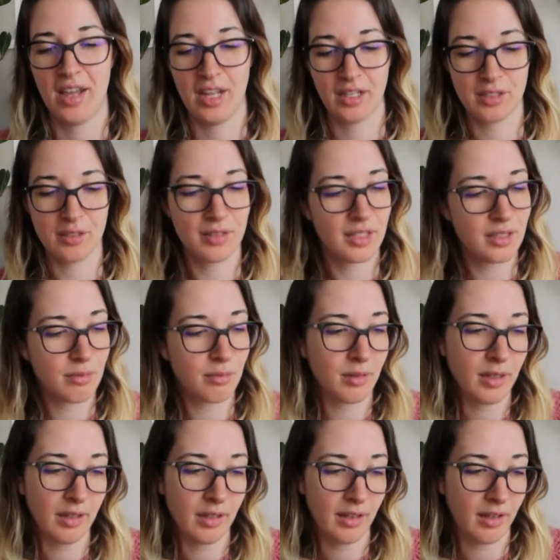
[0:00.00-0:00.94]
It's this
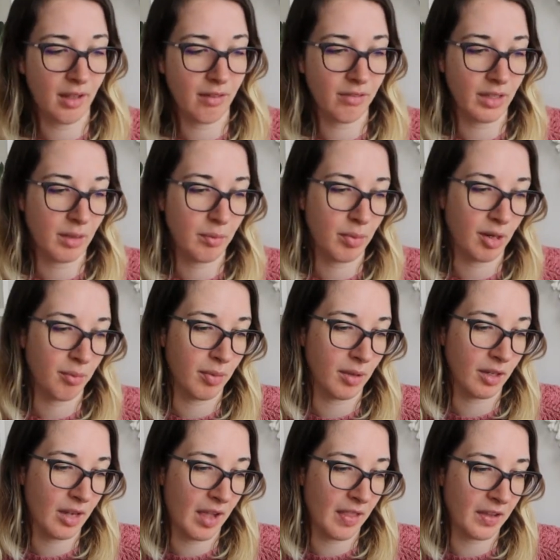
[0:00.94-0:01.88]
really lovely
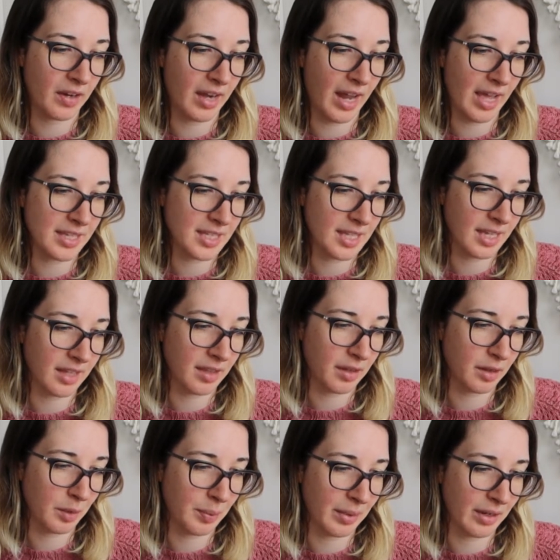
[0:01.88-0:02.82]
purple color. It has like a
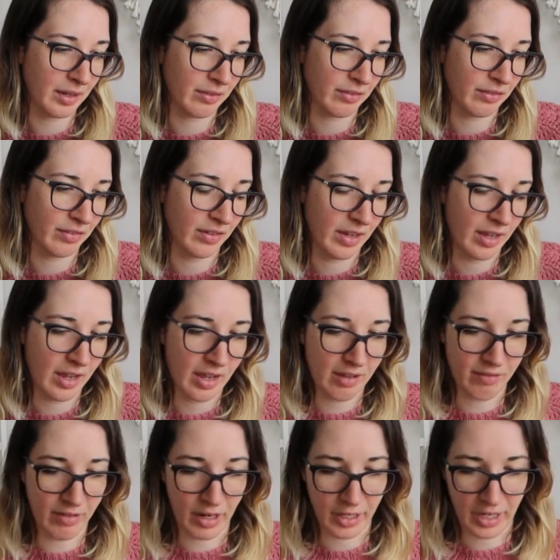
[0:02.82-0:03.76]
little bit of
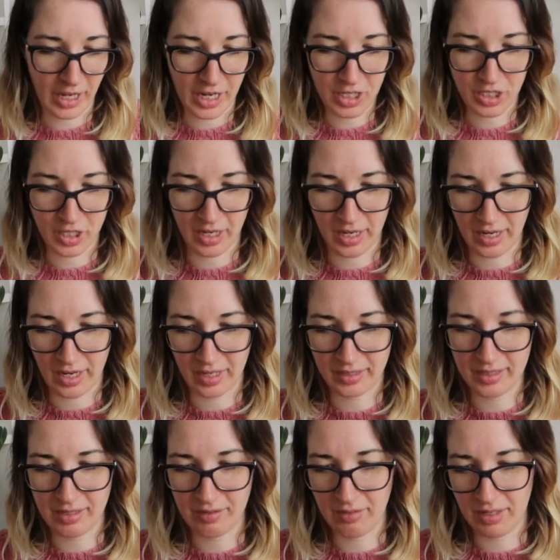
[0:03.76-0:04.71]
variegation in
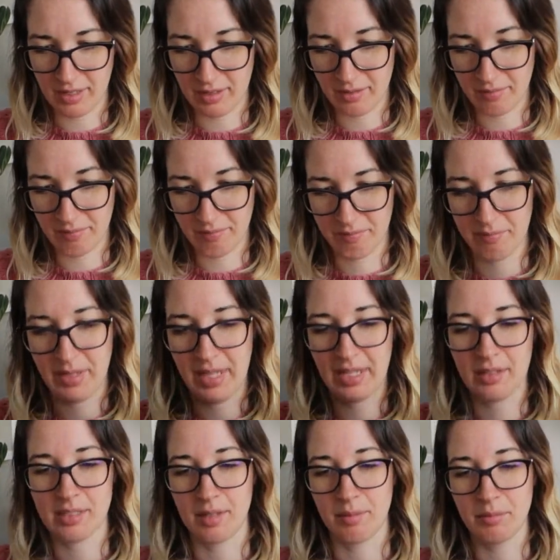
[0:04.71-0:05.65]
it, even
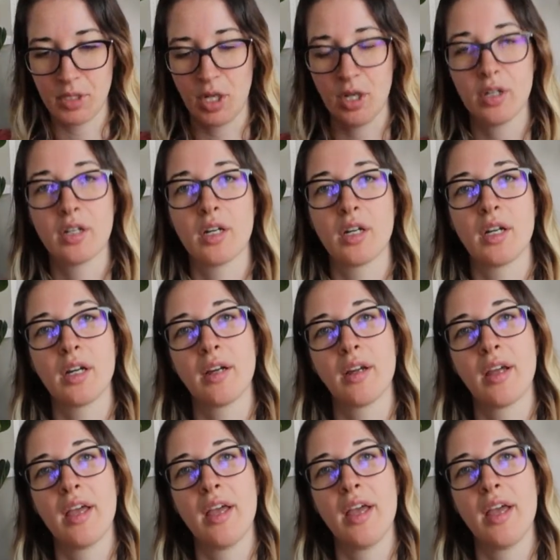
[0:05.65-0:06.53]
like some darker